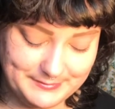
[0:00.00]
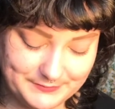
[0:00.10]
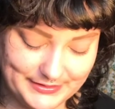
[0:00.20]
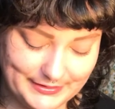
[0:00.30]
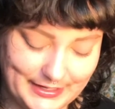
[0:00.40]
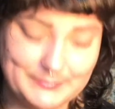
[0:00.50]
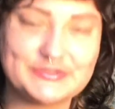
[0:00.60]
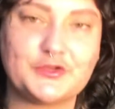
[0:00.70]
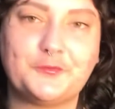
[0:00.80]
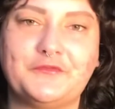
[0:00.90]
but I was
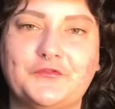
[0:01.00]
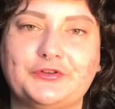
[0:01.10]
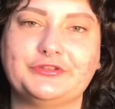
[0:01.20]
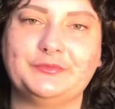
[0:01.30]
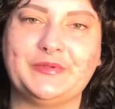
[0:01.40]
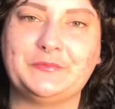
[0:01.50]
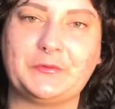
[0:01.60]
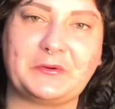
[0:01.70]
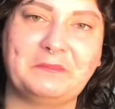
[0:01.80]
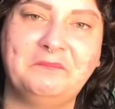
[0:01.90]
hoping for a little bit
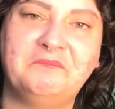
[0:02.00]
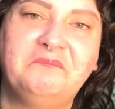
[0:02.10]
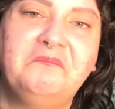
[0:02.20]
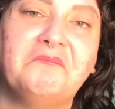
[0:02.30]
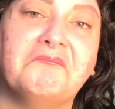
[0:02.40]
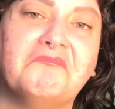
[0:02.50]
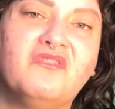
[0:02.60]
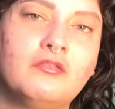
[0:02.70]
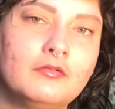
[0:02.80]
more oomph.